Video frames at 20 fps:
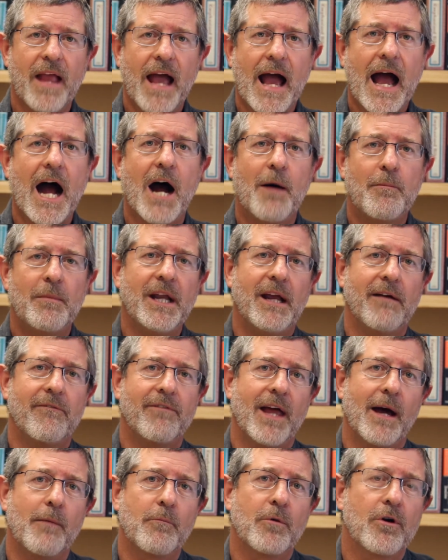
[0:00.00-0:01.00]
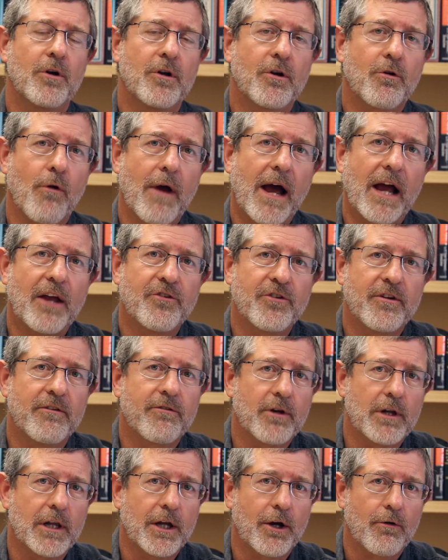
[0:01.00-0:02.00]
how many of them could Christ
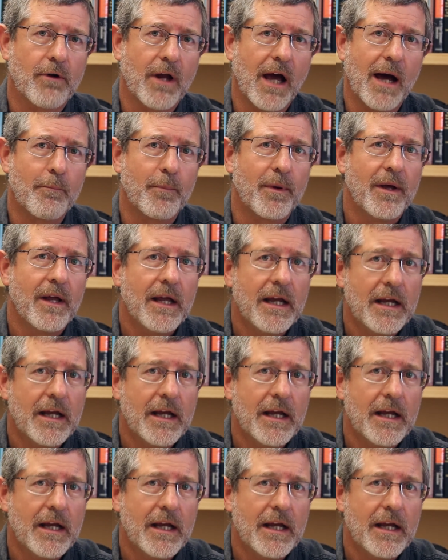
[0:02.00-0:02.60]
have cleared up